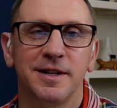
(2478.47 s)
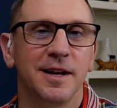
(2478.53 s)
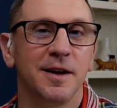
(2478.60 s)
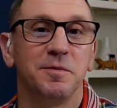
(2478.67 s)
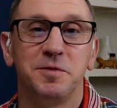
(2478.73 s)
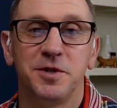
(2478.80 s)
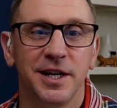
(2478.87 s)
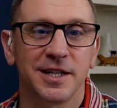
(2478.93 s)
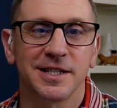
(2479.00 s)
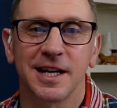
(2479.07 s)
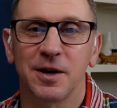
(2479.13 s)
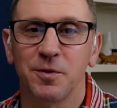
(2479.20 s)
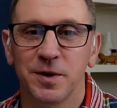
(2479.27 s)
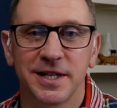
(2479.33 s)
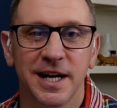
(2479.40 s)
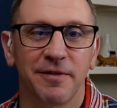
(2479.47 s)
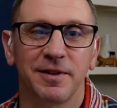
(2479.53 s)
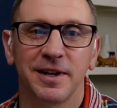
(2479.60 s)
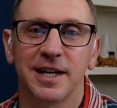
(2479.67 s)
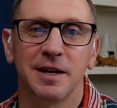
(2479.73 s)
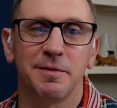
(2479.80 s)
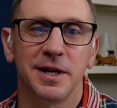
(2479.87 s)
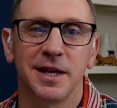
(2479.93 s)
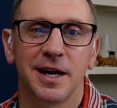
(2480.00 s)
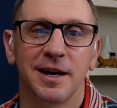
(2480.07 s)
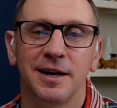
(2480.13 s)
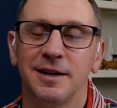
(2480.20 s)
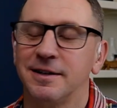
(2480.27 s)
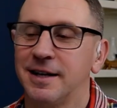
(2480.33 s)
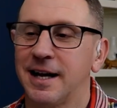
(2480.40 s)
Genius Link, we're definitely going to be
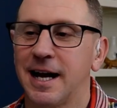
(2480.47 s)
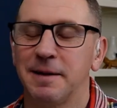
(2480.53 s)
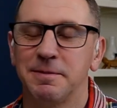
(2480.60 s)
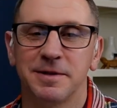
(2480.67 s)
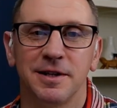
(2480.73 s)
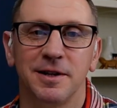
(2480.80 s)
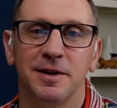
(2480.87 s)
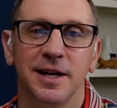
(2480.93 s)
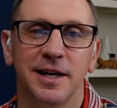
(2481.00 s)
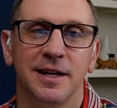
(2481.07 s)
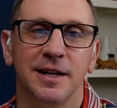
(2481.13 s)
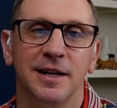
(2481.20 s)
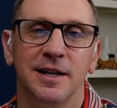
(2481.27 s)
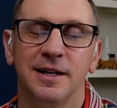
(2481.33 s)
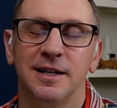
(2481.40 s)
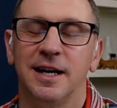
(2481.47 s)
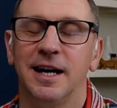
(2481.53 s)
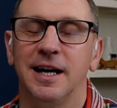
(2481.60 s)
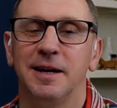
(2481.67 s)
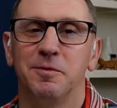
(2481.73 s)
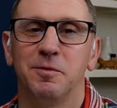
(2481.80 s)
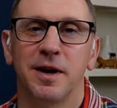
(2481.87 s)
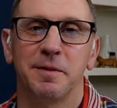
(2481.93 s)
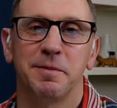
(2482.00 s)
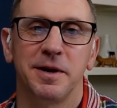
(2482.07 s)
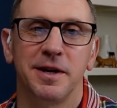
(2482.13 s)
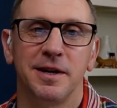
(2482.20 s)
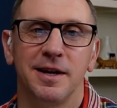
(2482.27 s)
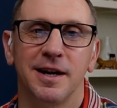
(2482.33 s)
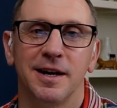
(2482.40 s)
there. Absolutely. Want to
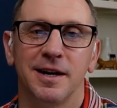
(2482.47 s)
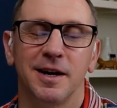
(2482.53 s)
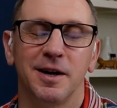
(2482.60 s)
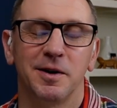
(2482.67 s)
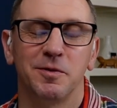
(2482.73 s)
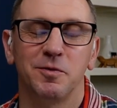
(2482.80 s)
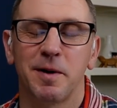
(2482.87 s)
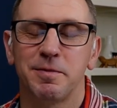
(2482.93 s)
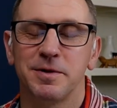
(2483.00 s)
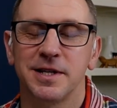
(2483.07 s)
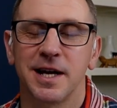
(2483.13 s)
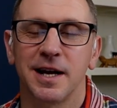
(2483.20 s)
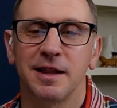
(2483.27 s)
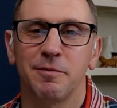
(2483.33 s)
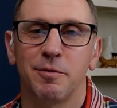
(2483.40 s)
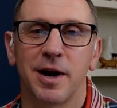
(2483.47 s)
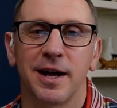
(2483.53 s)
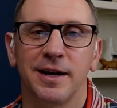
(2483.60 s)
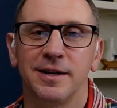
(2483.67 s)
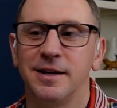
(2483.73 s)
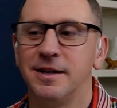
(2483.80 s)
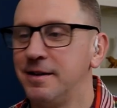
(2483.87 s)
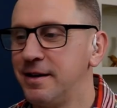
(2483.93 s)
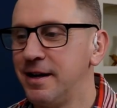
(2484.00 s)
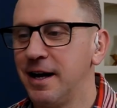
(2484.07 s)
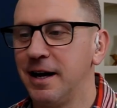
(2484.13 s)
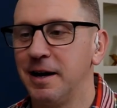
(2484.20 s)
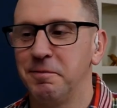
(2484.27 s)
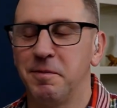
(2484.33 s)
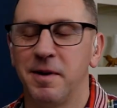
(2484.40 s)
be representing the brand, and
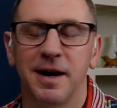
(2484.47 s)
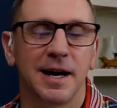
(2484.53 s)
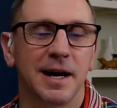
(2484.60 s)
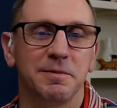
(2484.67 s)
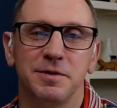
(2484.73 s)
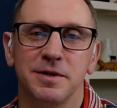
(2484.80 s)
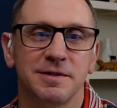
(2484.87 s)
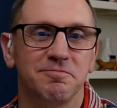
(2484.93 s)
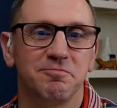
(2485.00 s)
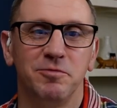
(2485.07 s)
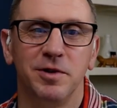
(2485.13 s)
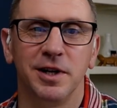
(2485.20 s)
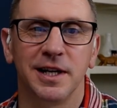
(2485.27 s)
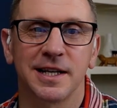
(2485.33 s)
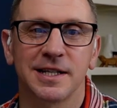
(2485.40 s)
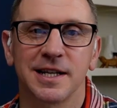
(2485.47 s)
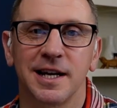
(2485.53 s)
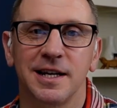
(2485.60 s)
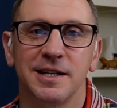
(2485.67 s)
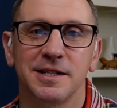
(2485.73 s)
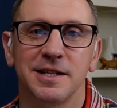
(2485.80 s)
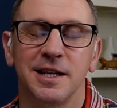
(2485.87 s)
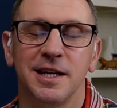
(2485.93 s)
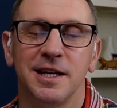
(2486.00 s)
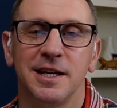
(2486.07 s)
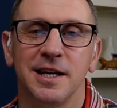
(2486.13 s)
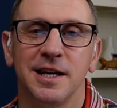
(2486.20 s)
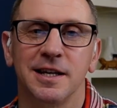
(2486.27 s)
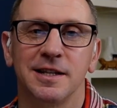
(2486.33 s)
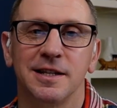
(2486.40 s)
I'm just really excited to see
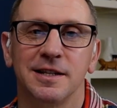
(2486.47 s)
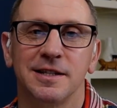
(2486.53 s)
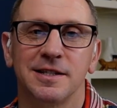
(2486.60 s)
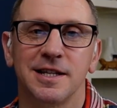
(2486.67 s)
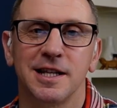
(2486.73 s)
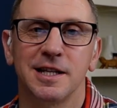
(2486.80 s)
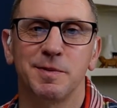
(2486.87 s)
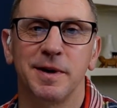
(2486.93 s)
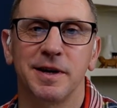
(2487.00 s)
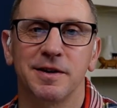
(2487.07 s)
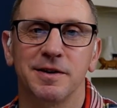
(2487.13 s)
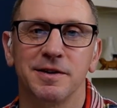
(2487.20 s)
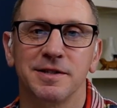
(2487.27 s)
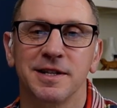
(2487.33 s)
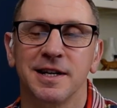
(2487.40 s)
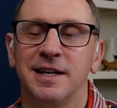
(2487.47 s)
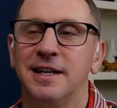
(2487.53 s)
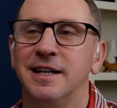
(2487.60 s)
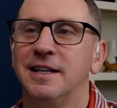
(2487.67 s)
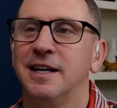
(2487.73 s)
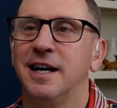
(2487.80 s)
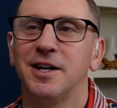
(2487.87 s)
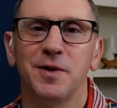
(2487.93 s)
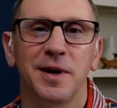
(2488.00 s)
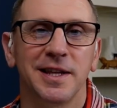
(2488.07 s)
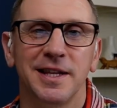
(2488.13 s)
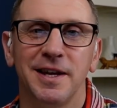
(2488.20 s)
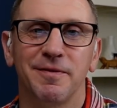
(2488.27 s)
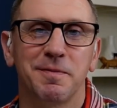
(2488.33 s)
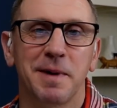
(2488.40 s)
the speakers. And great
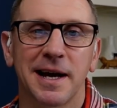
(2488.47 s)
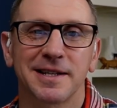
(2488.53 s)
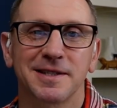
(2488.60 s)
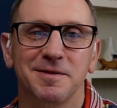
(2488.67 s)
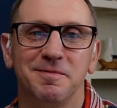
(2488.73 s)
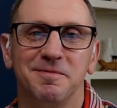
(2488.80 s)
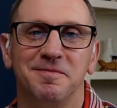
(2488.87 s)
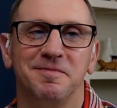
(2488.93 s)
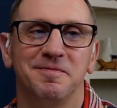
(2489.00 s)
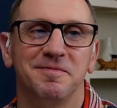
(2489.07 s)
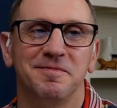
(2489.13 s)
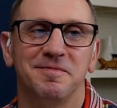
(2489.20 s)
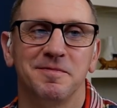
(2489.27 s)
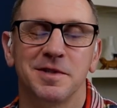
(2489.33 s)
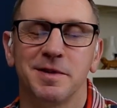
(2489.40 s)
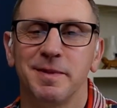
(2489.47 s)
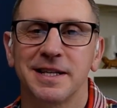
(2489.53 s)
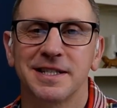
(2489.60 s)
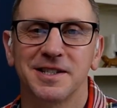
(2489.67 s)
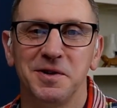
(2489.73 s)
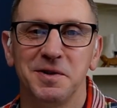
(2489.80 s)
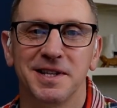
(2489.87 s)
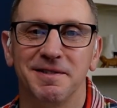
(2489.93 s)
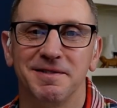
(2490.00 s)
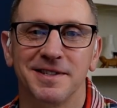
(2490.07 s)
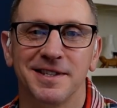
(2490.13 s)
that you've bagged some exclusives.